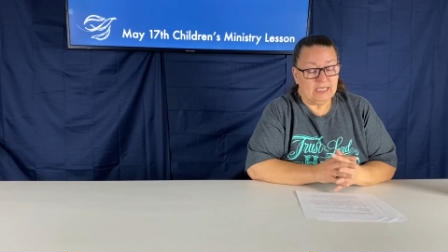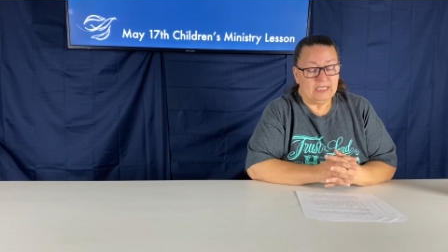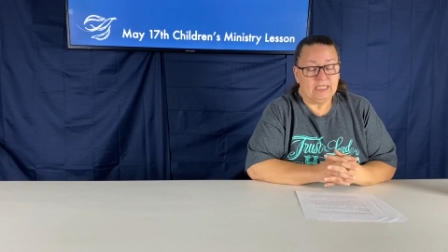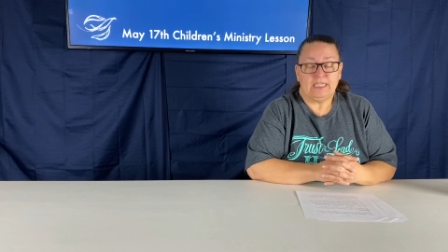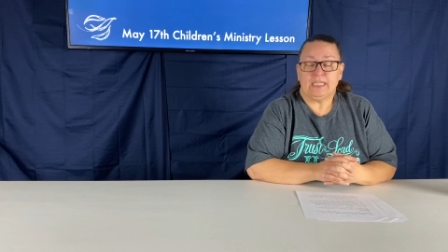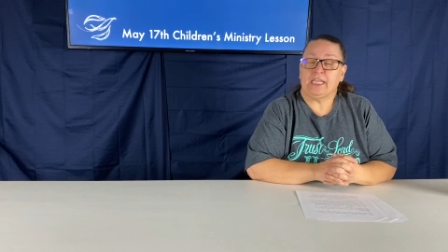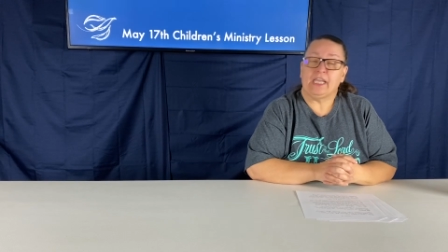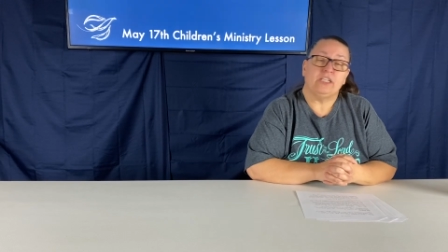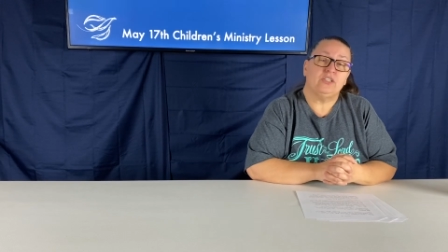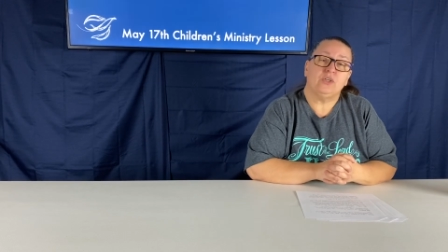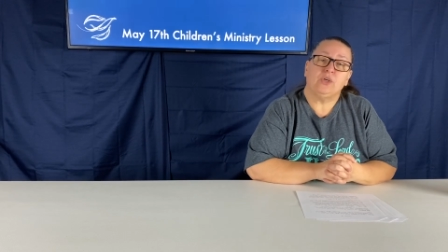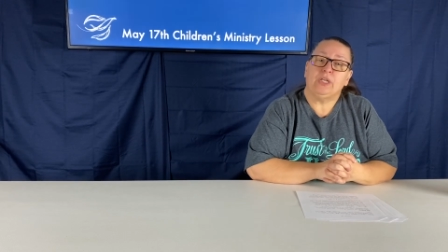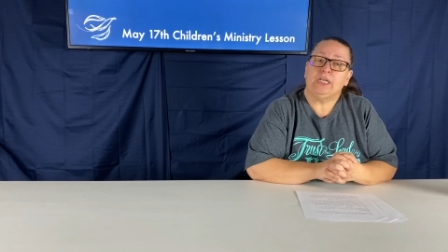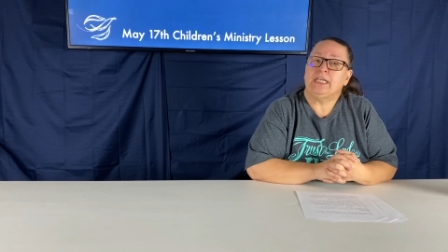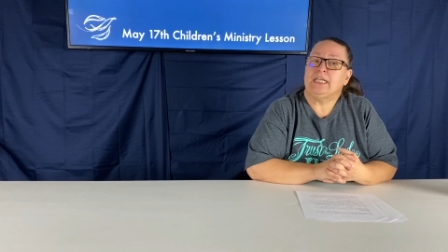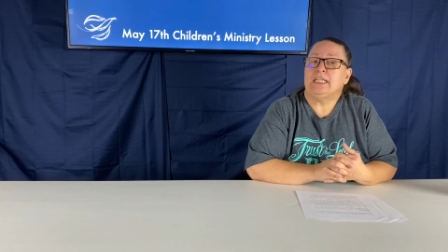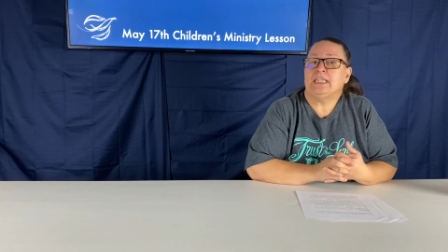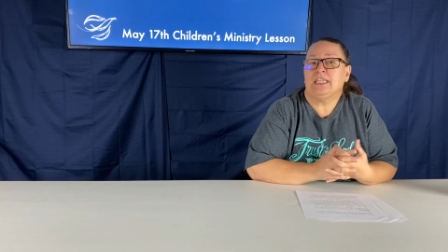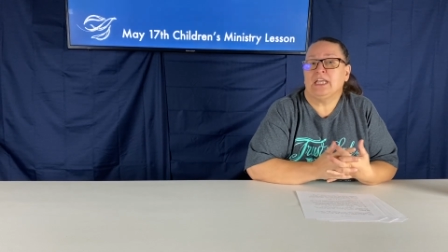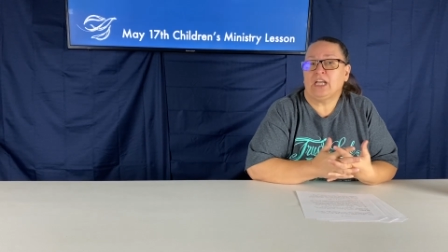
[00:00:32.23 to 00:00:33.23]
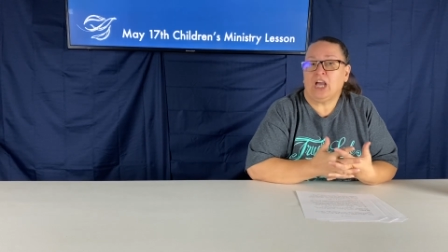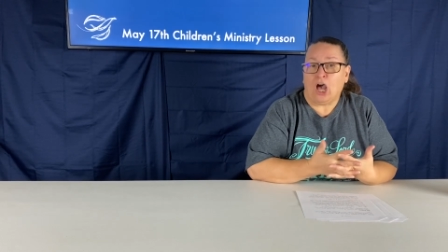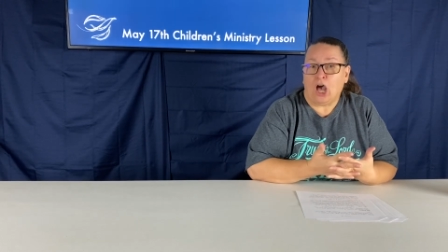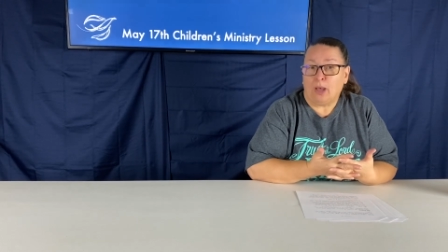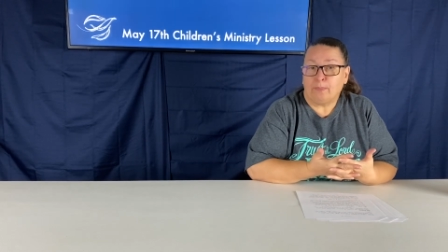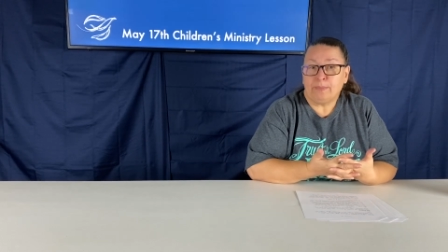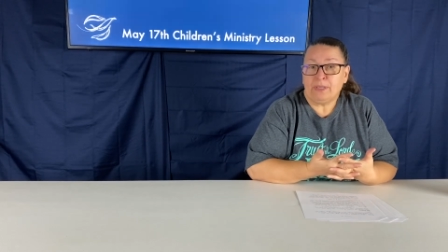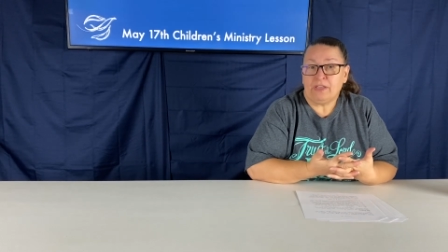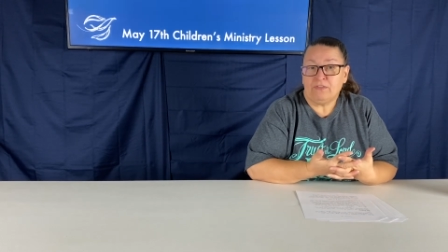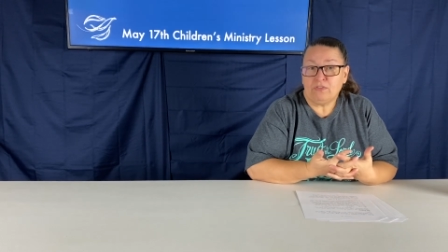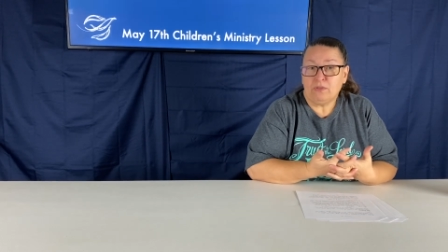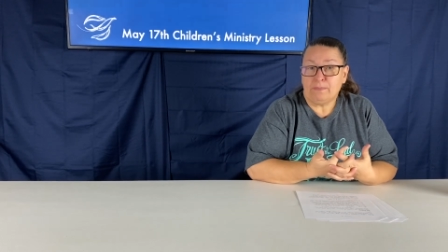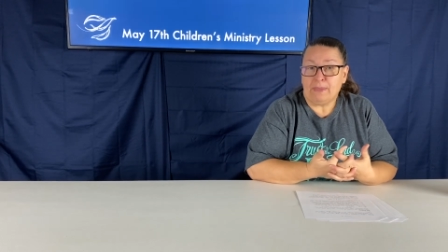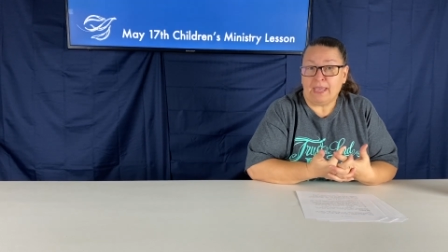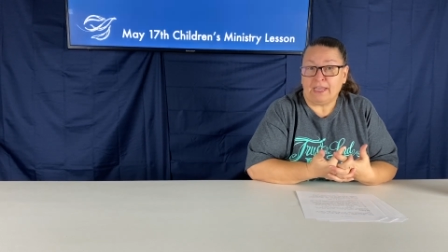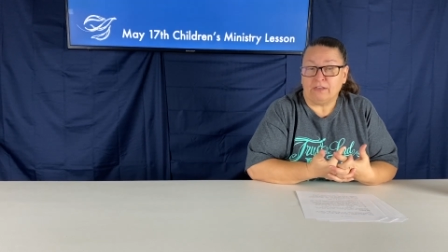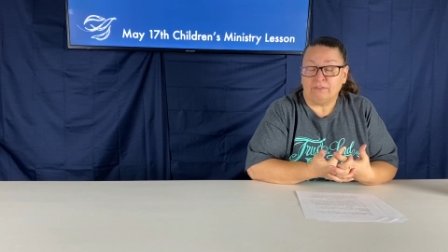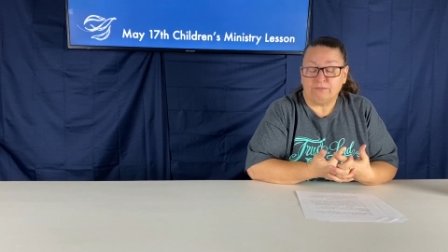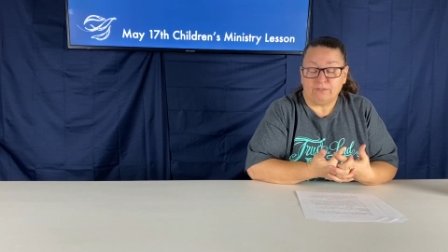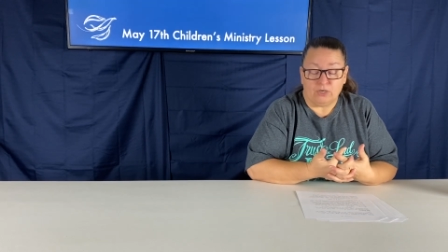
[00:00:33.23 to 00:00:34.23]
The kids are gonna need the copy of the
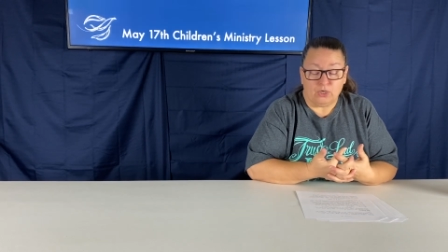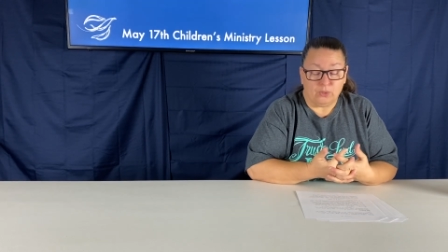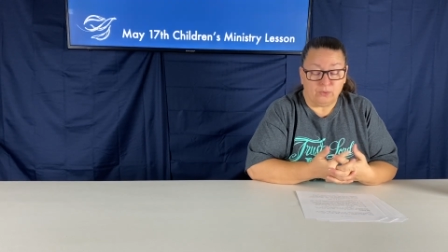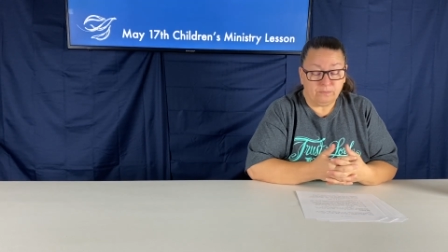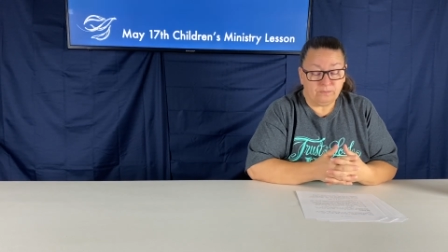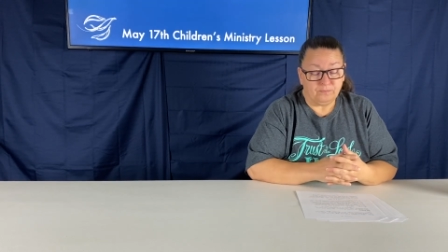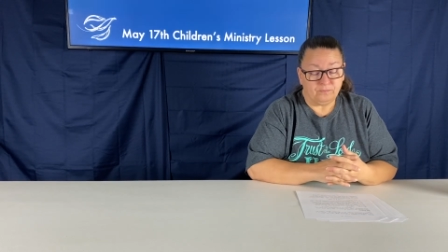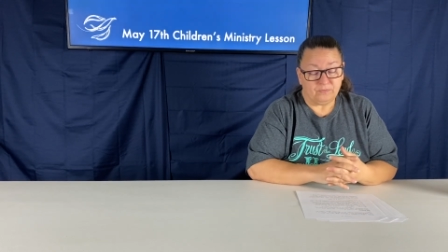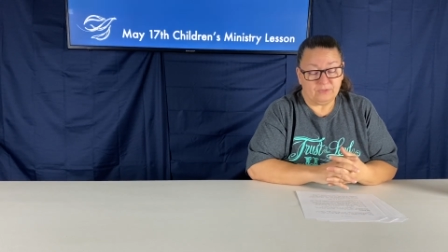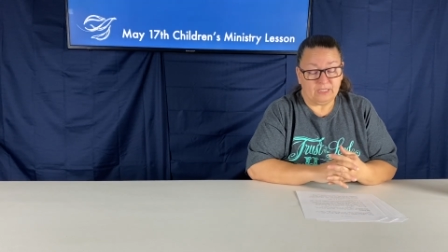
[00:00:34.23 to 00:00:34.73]
megaphone.